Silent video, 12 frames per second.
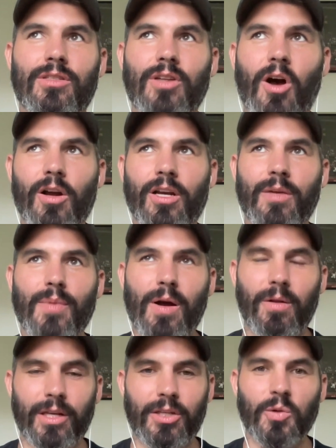talking
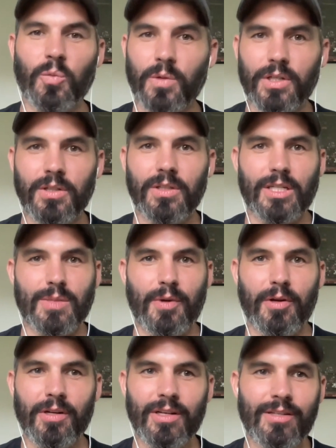about like your real
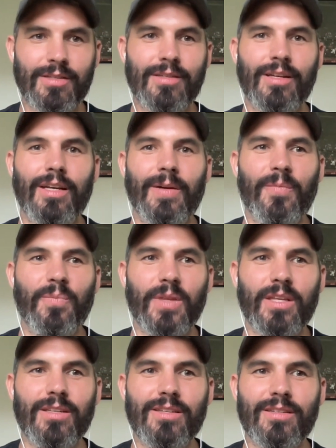experience
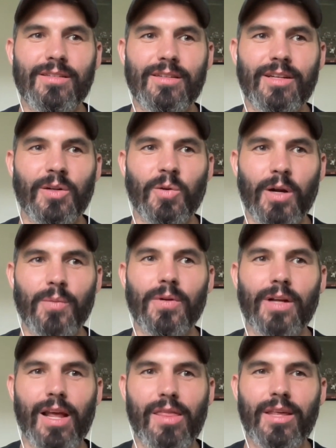is
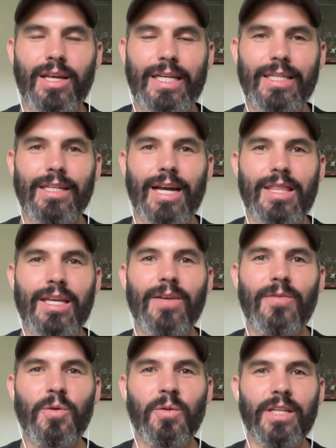incredible. I think
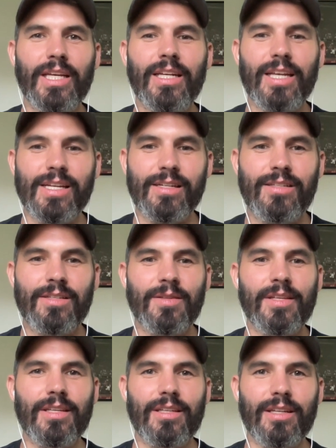if you lean into
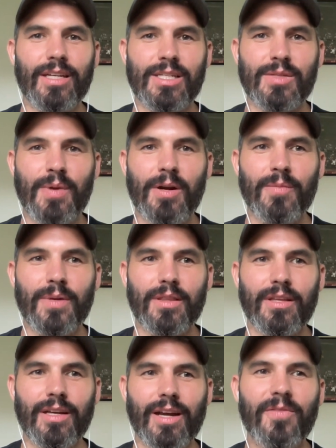the experiment
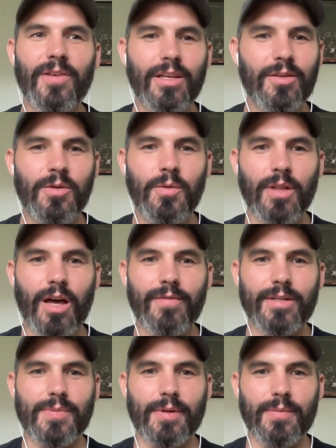thing, I feel like you do a lot
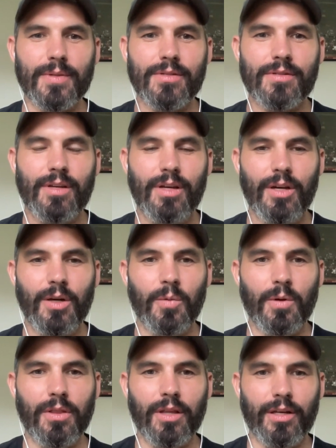of experiments
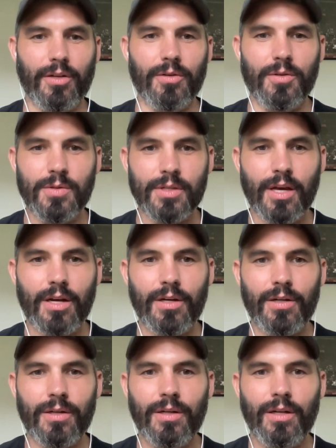with like your
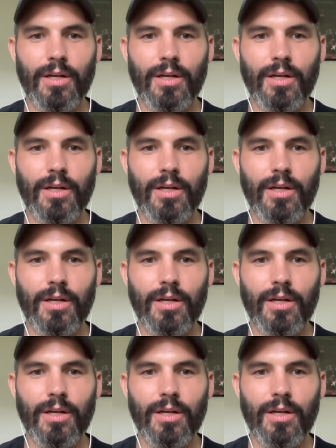newsletter,